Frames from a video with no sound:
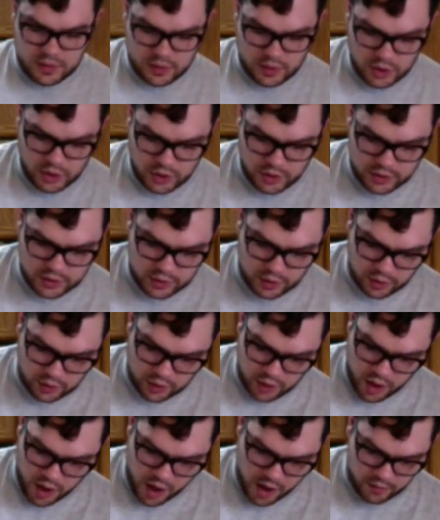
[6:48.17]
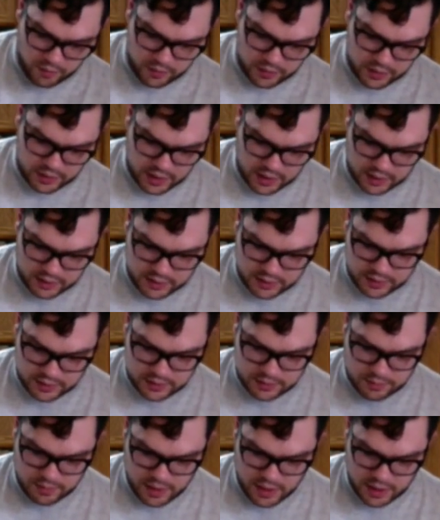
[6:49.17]
It hurts a lot when that can
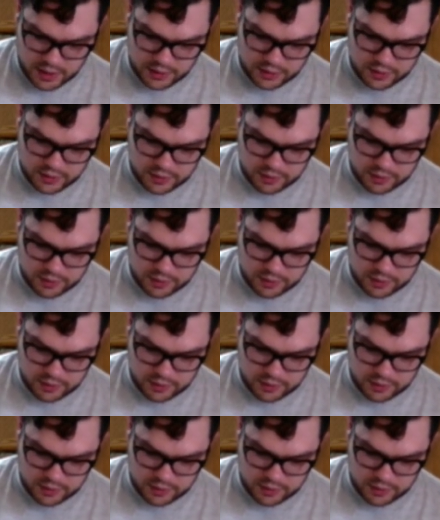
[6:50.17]
splash.